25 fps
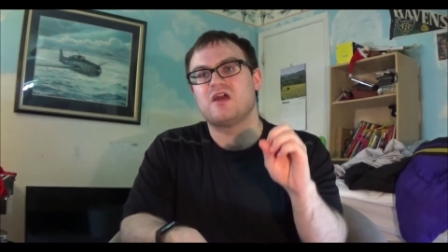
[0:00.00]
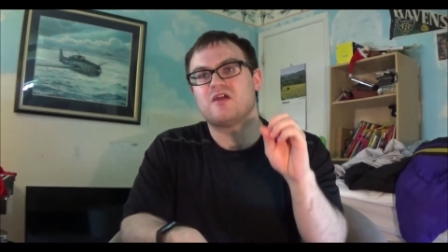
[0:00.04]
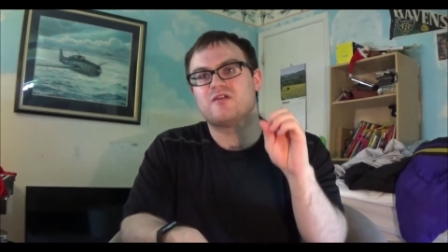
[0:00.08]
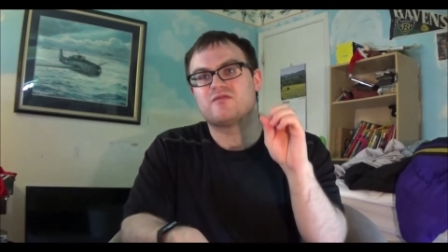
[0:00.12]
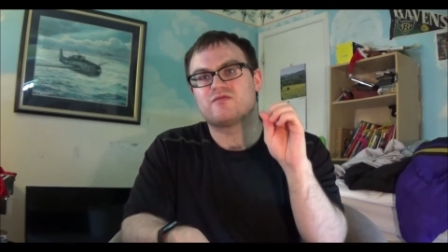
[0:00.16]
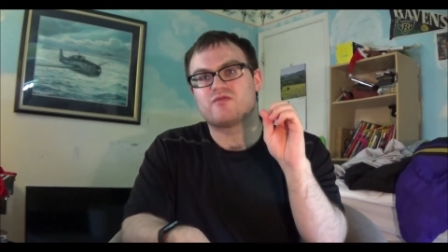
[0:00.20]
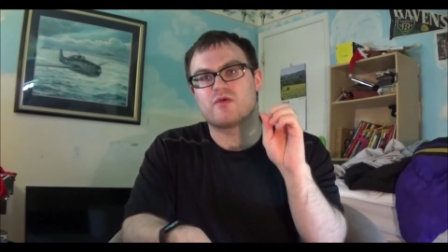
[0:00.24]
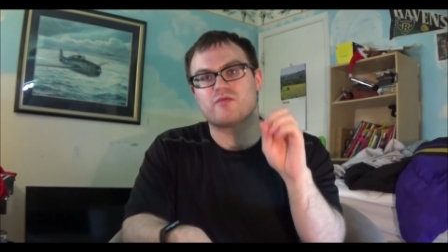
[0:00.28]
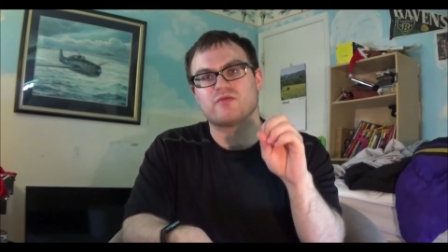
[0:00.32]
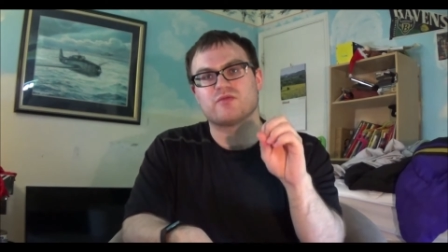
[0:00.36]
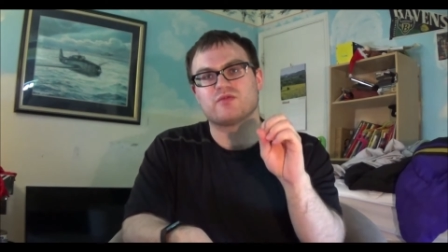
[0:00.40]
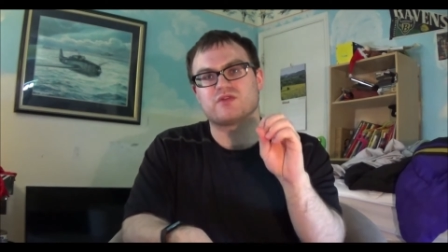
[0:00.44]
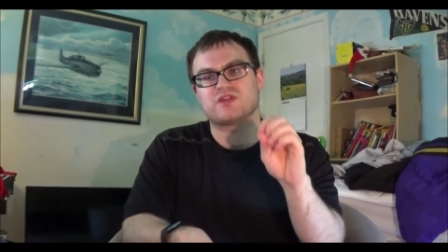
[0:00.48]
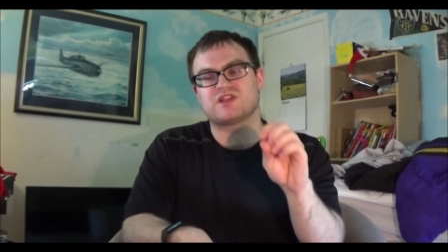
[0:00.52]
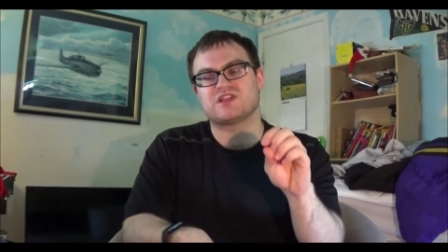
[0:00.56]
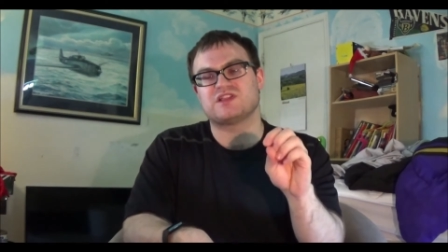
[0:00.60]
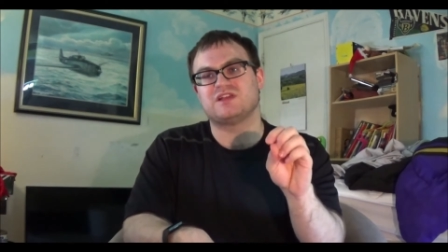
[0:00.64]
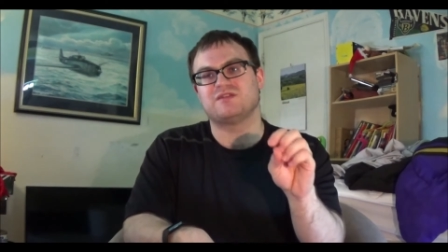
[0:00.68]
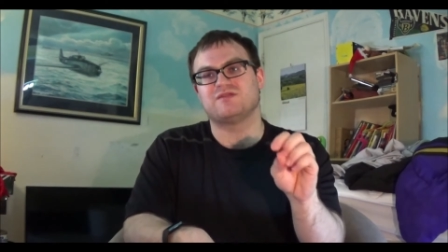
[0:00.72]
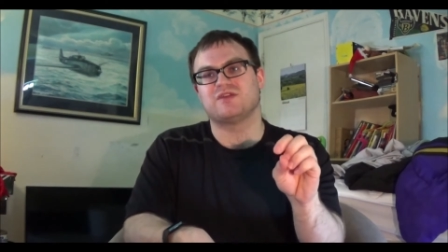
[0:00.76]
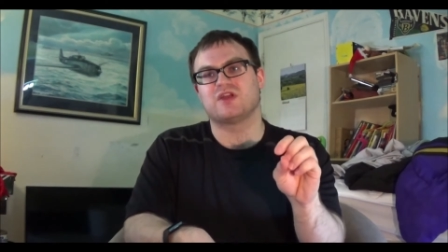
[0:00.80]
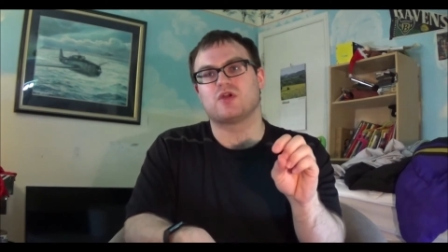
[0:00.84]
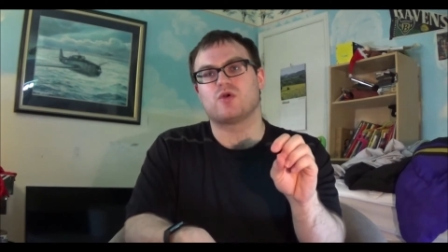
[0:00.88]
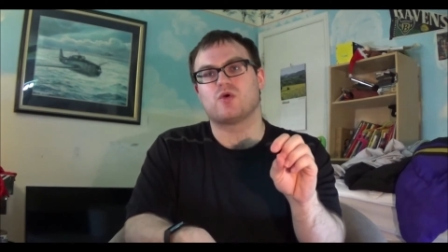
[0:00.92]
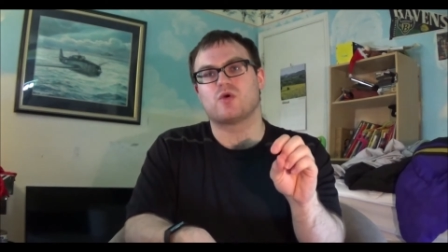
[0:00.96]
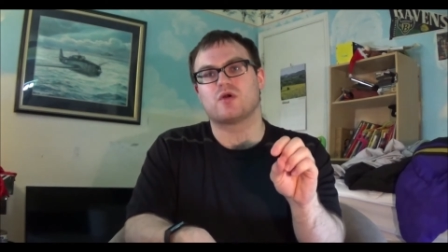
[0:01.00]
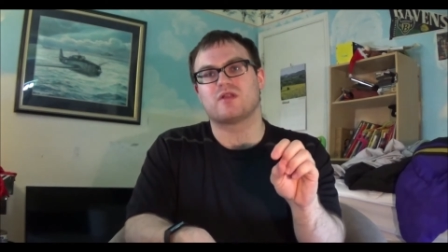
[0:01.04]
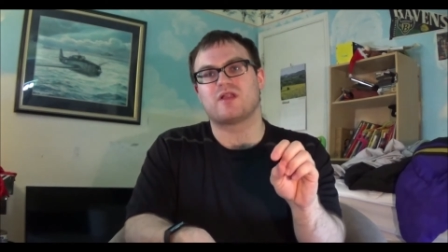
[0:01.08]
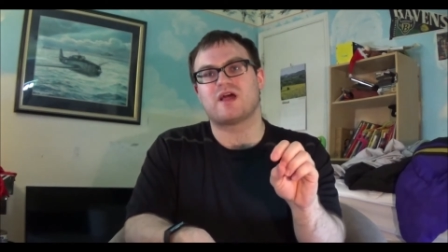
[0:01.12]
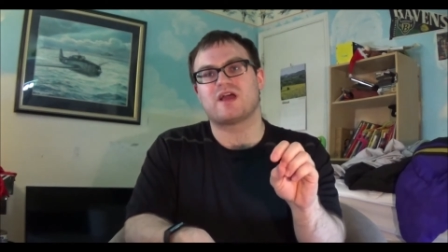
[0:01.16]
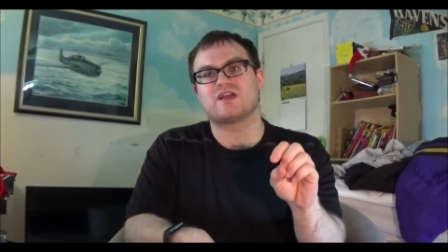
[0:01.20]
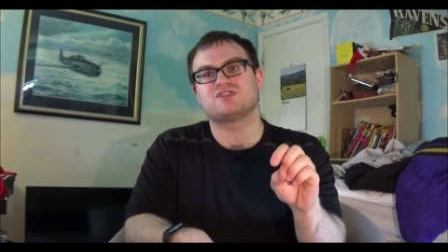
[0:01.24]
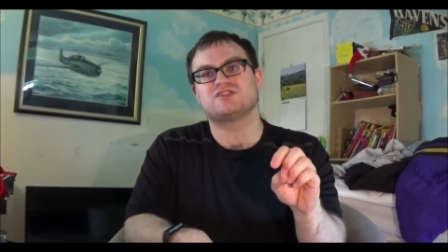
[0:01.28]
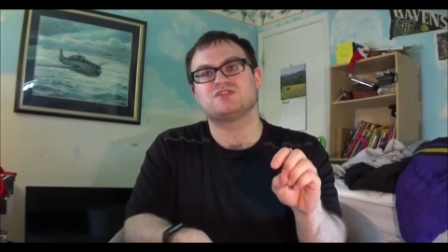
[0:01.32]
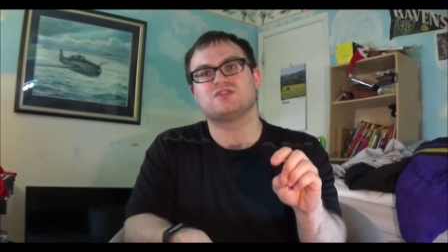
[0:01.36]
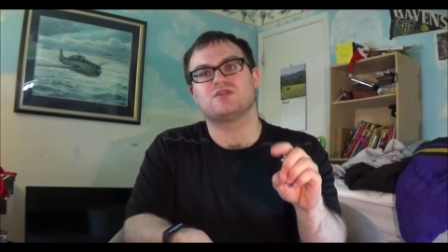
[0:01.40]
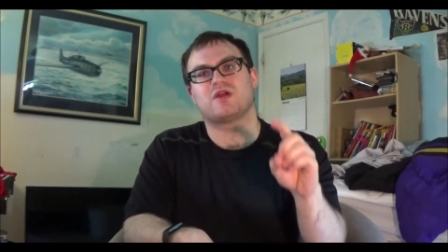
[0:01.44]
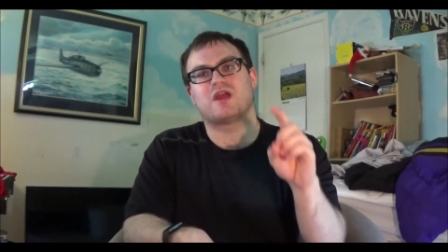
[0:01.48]
from the receiving core
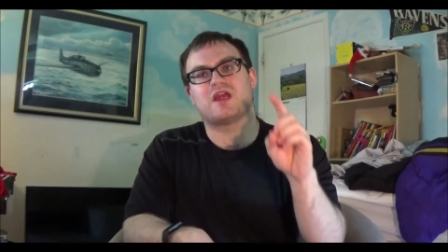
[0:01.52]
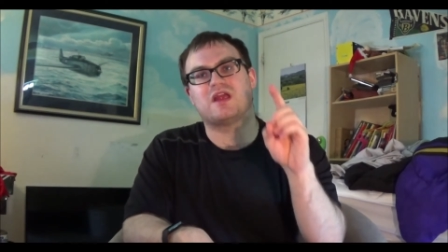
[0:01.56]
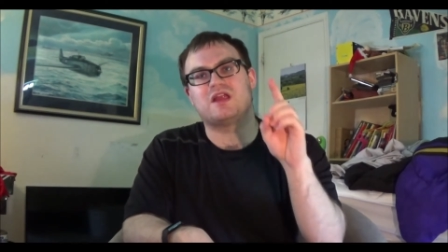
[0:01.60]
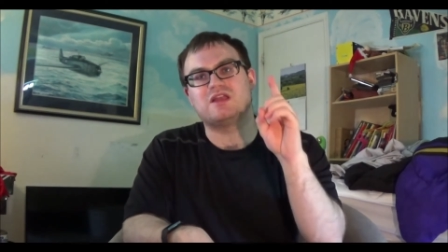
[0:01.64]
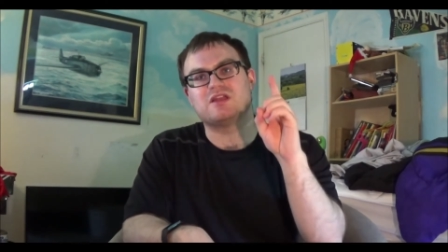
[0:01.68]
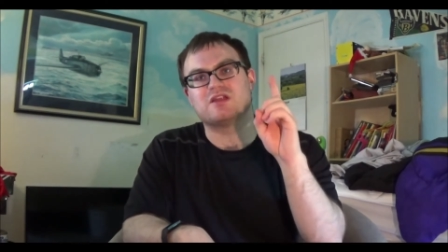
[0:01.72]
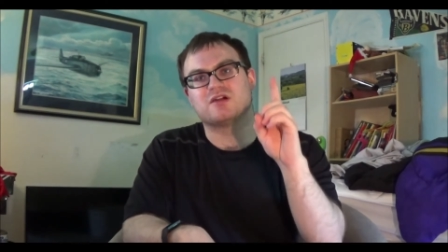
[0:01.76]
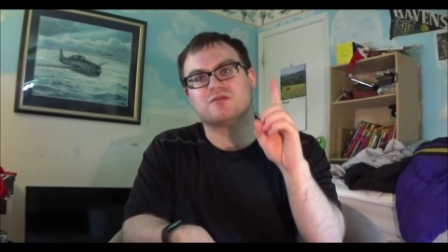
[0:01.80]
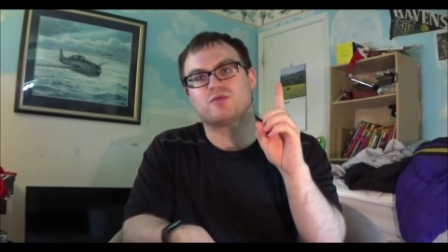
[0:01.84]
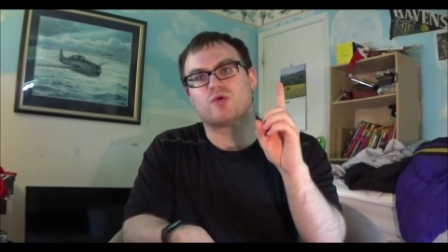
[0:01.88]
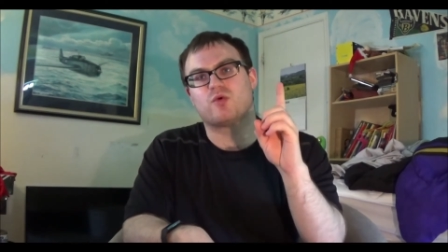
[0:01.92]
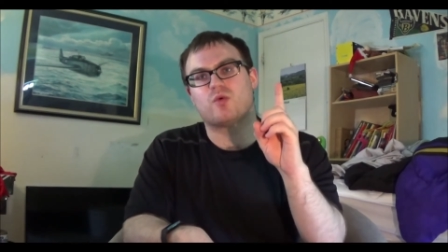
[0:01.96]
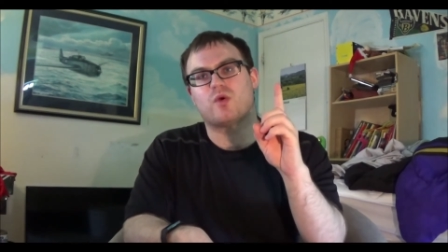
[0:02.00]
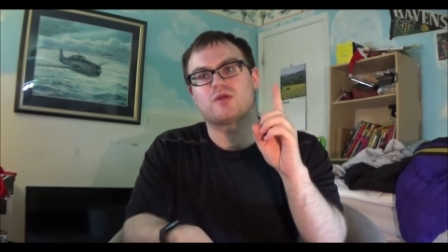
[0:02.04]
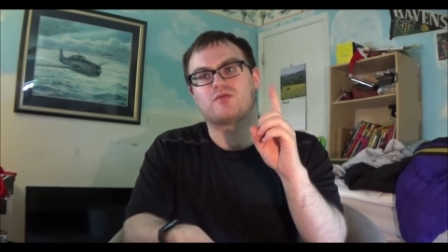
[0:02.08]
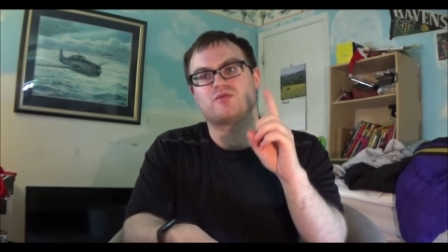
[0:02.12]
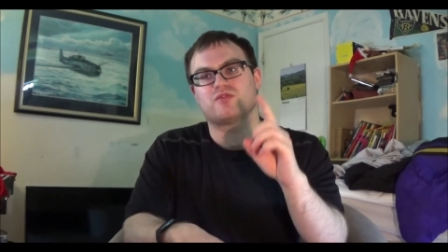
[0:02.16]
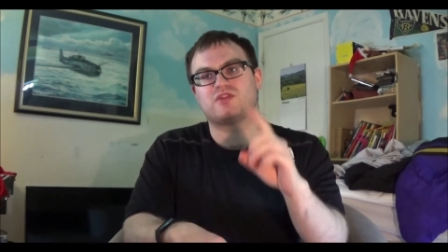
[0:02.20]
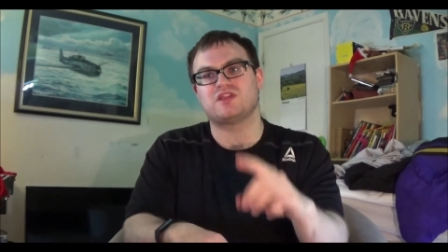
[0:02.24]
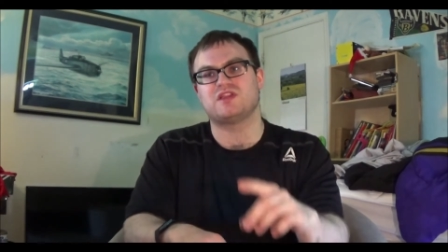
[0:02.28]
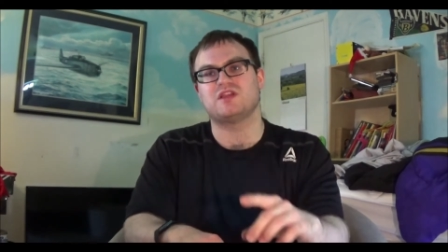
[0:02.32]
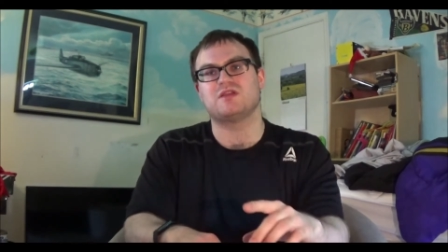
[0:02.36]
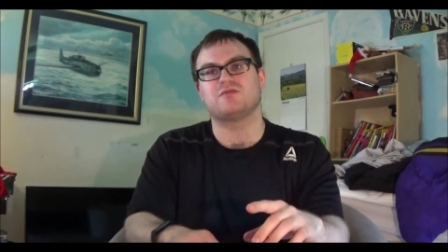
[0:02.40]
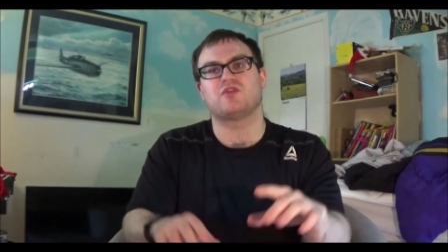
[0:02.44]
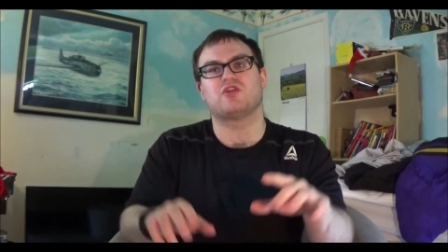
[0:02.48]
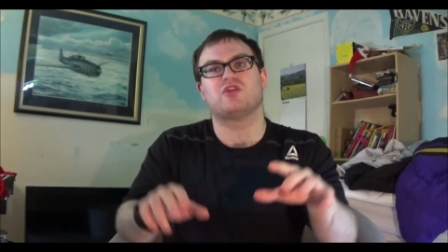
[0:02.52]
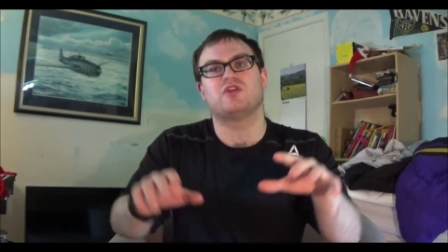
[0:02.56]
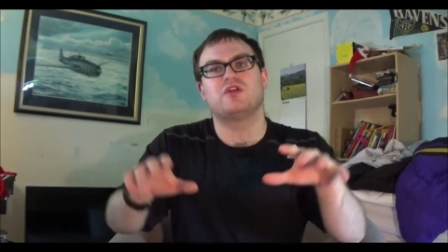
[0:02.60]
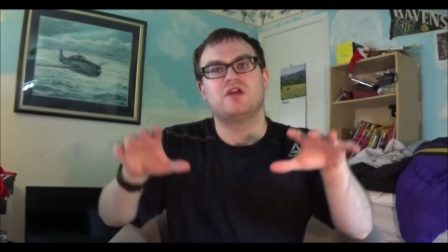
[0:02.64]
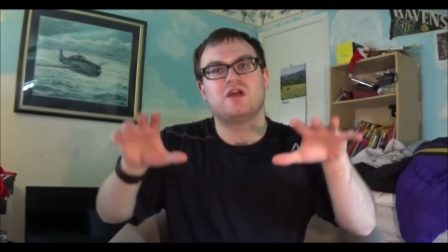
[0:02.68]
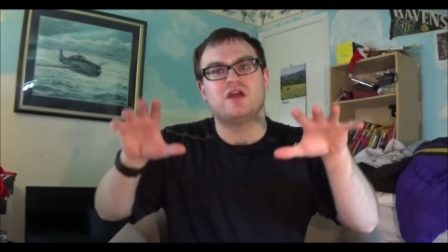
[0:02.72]
last year, a number one receiver.